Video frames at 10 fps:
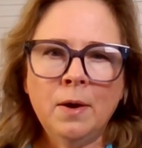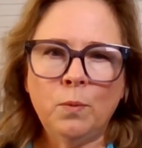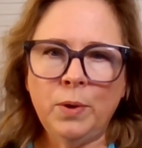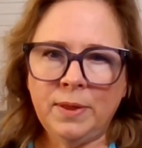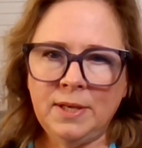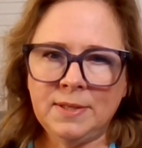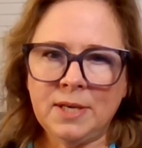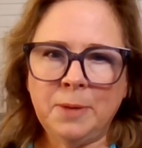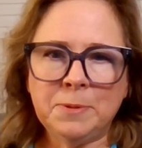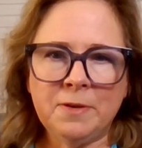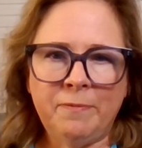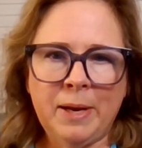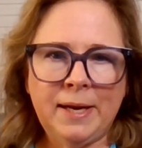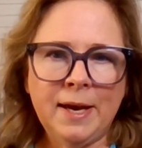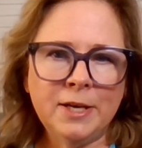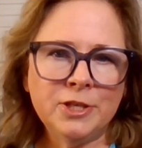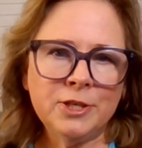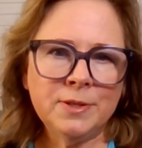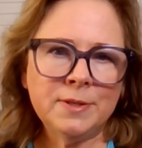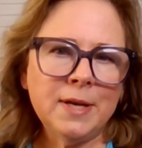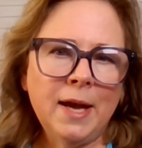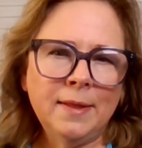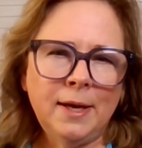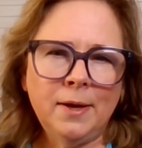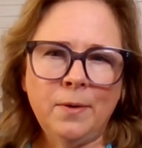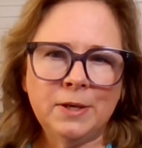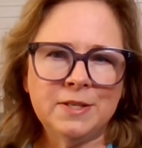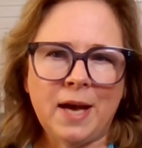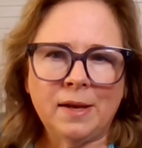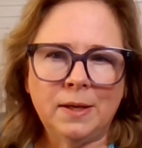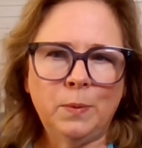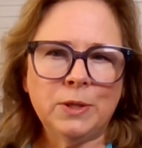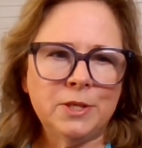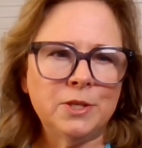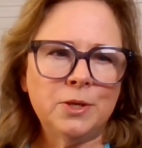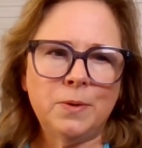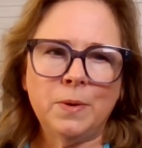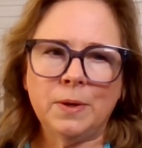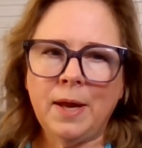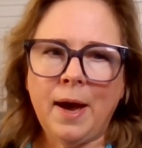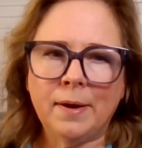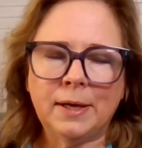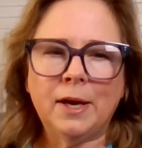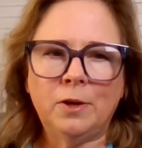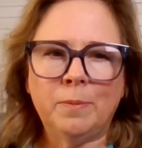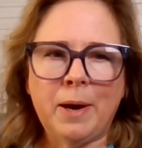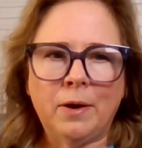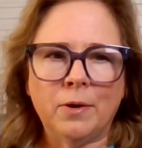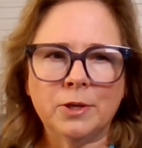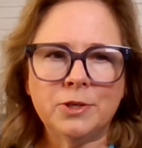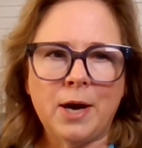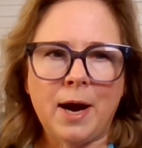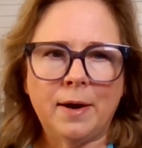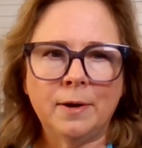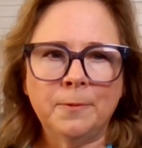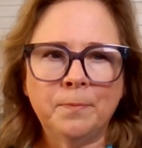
with these types of medications, and they know exactly what to do and how to get you back on track.